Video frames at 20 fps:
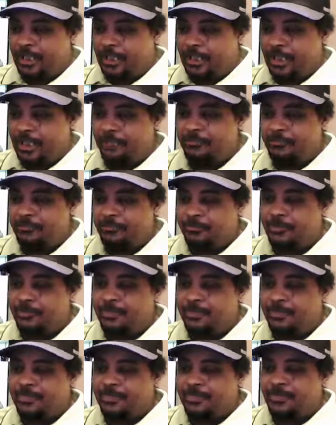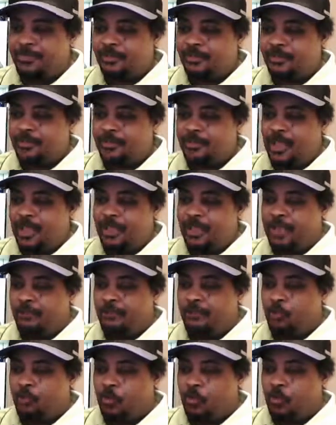In this line
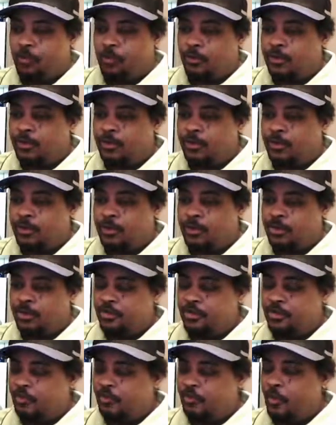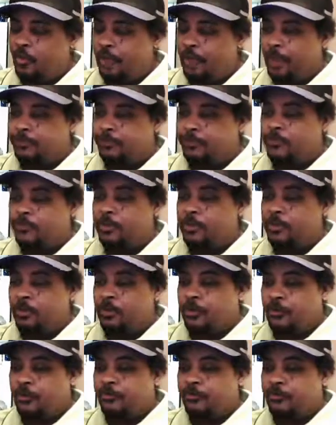of work, you have to
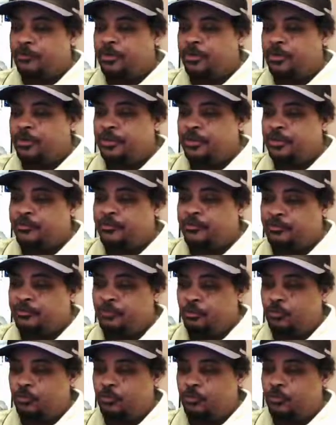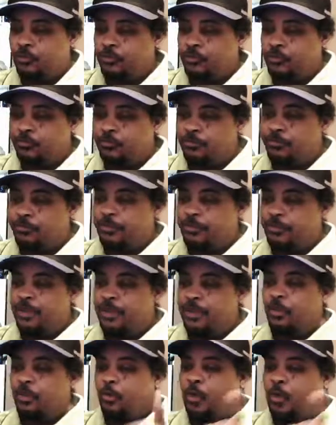learn to
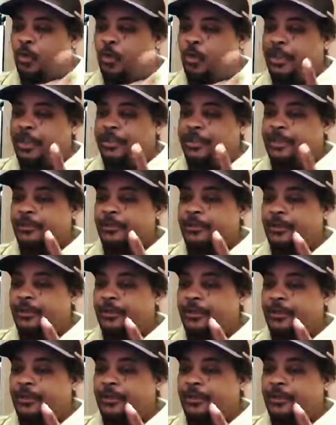be away